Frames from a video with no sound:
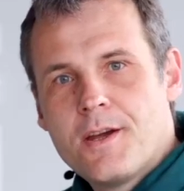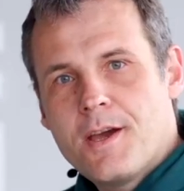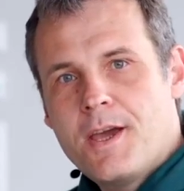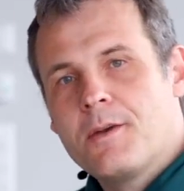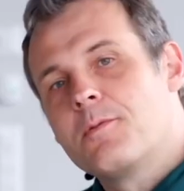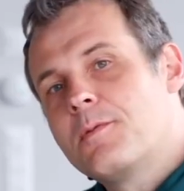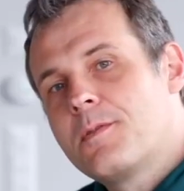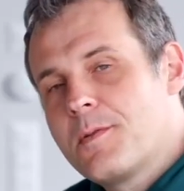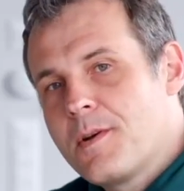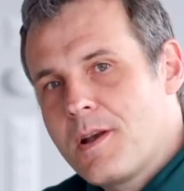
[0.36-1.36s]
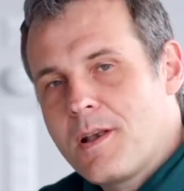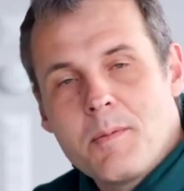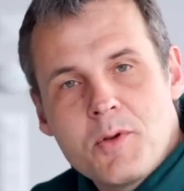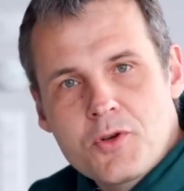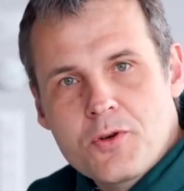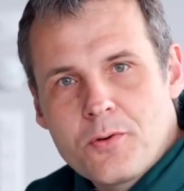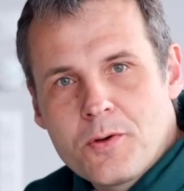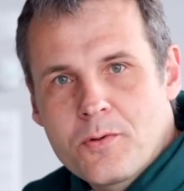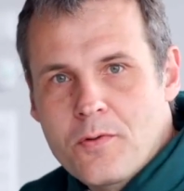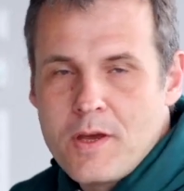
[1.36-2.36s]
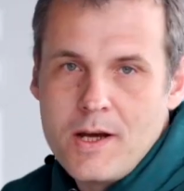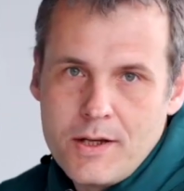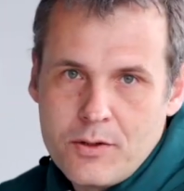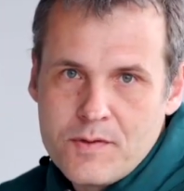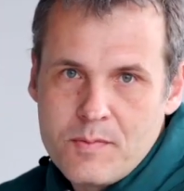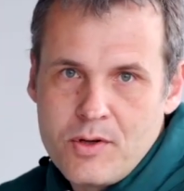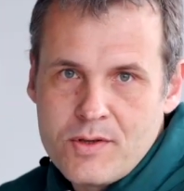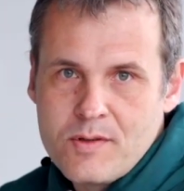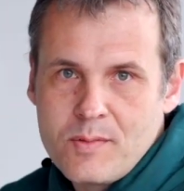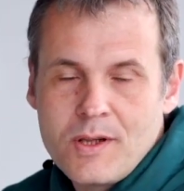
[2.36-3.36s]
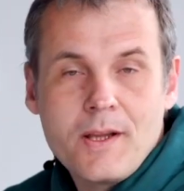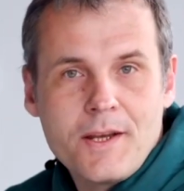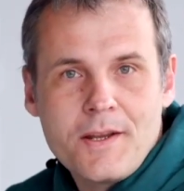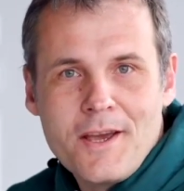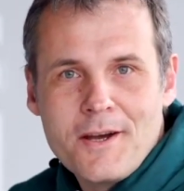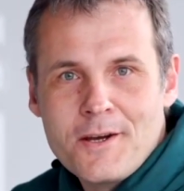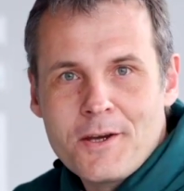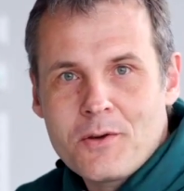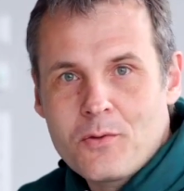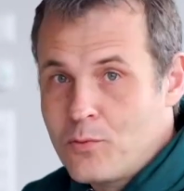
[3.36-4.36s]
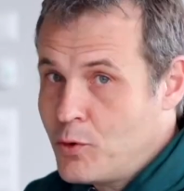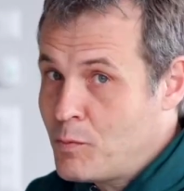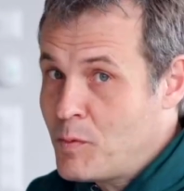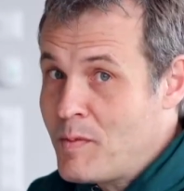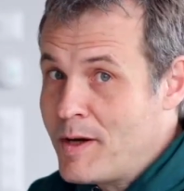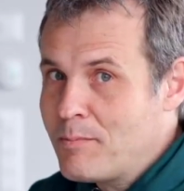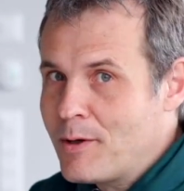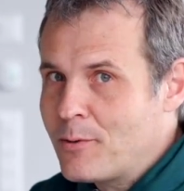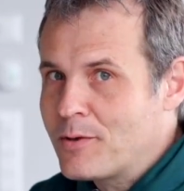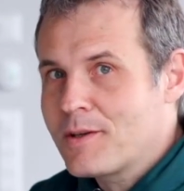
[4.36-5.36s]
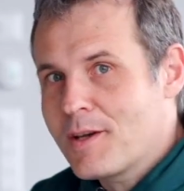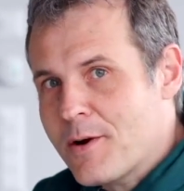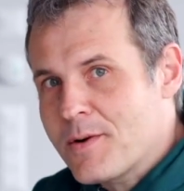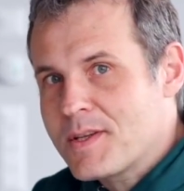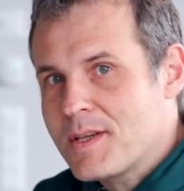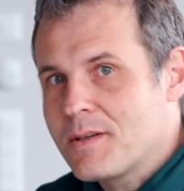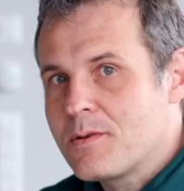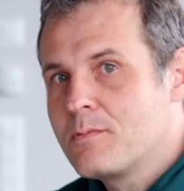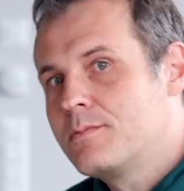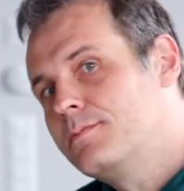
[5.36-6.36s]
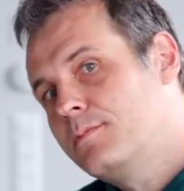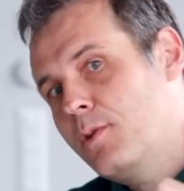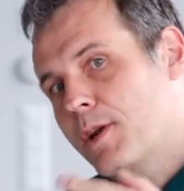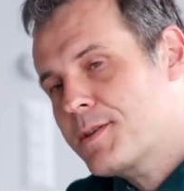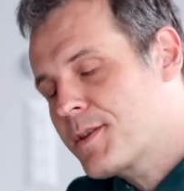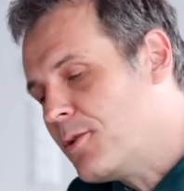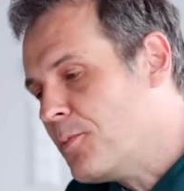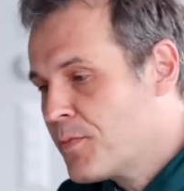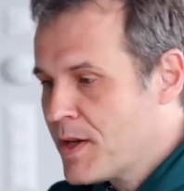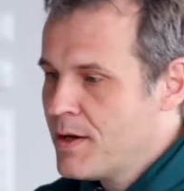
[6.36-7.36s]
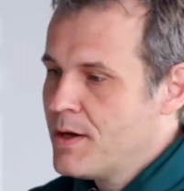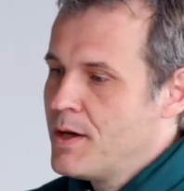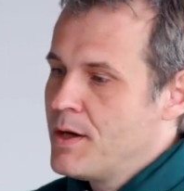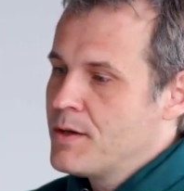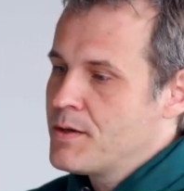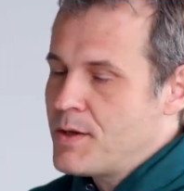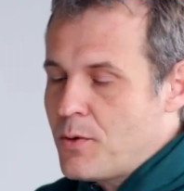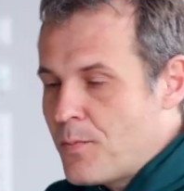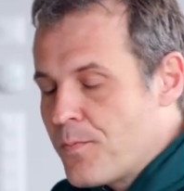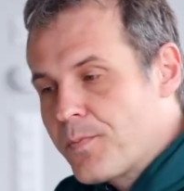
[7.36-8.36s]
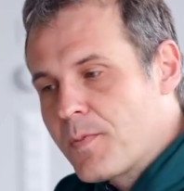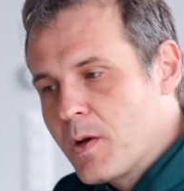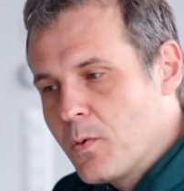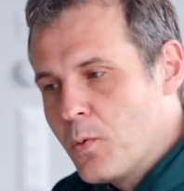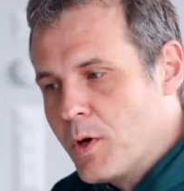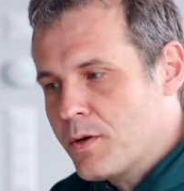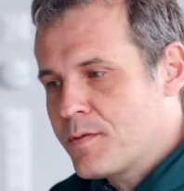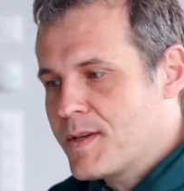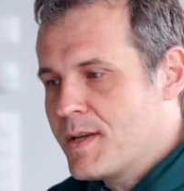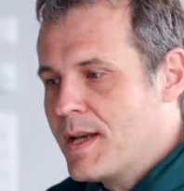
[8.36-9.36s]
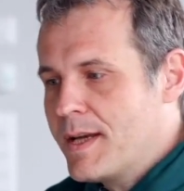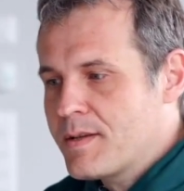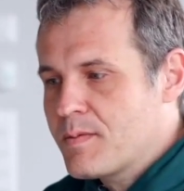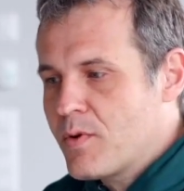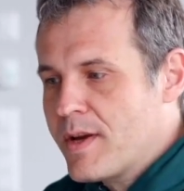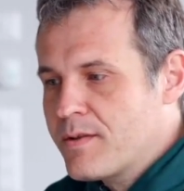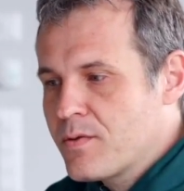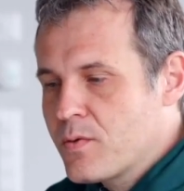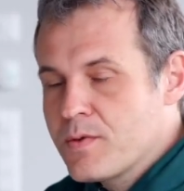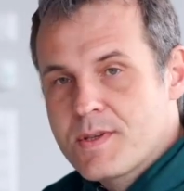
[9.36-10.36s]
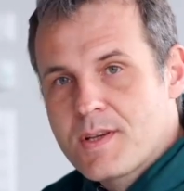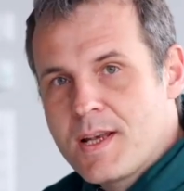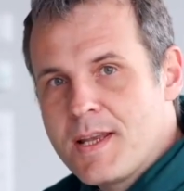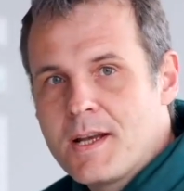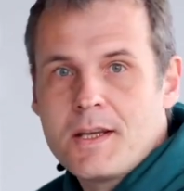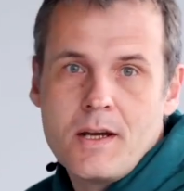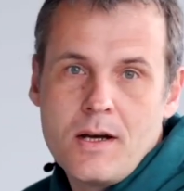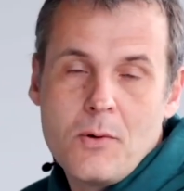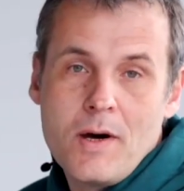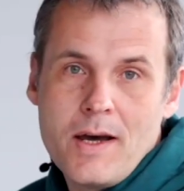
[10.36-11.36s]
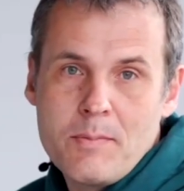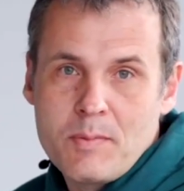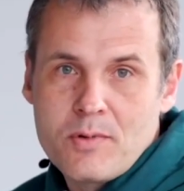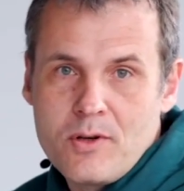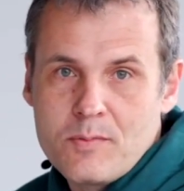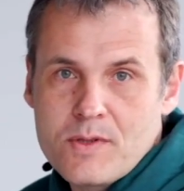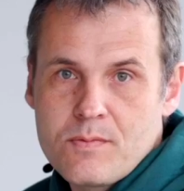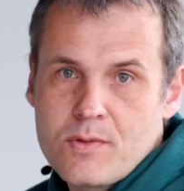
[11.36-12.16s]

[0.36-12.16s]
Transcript: Hey, let me show you the art of the possible in AI. You'll be mind blown, guaranteed. Let's go. So, one of the latest breakthroughs clearly are our hyperprompts.